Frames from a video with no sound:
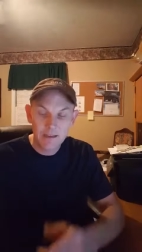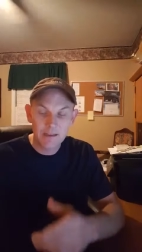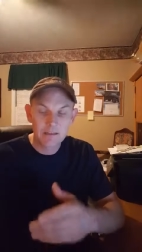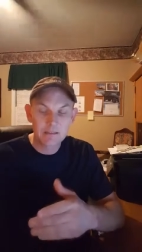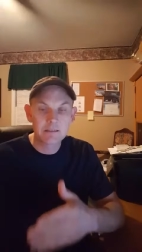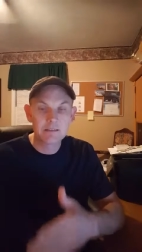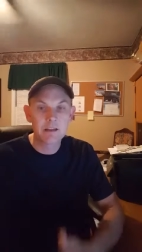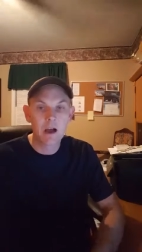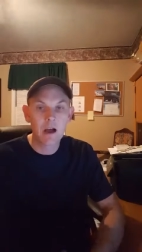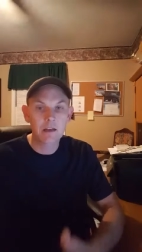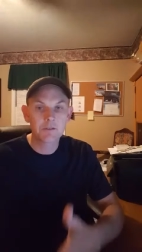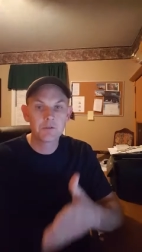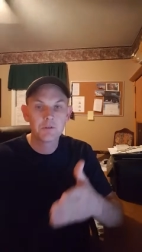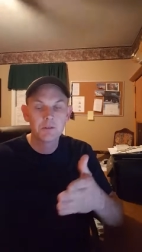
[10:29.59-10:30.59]
is
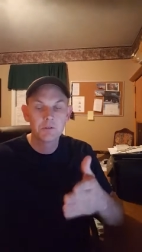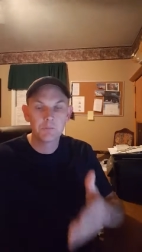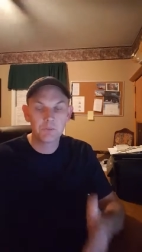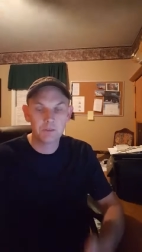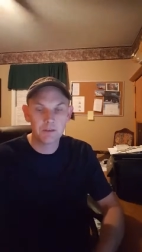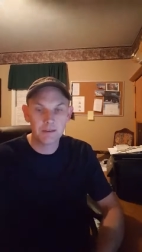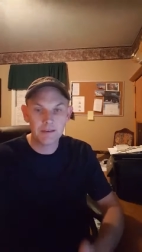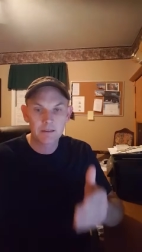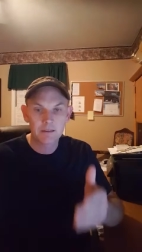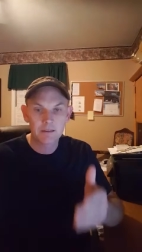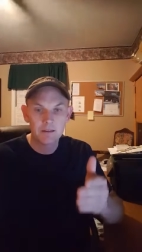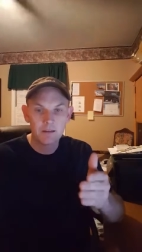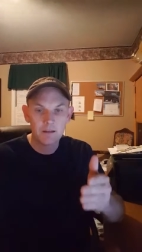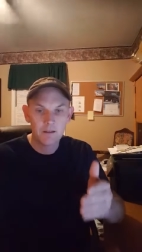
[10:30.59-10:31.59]
not to complete
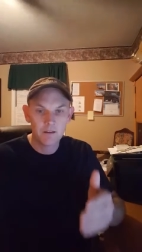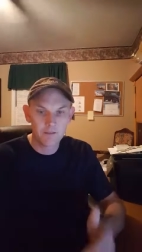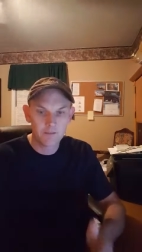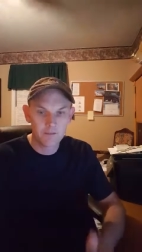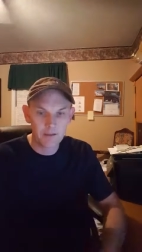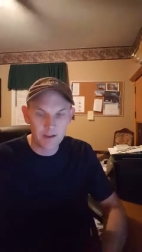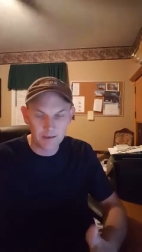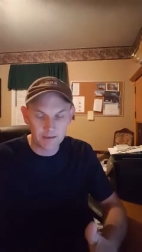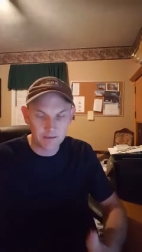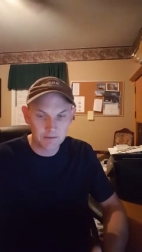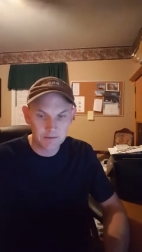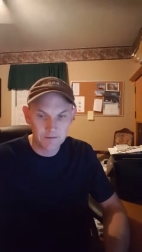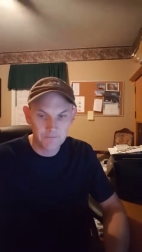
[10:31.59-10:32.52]
things.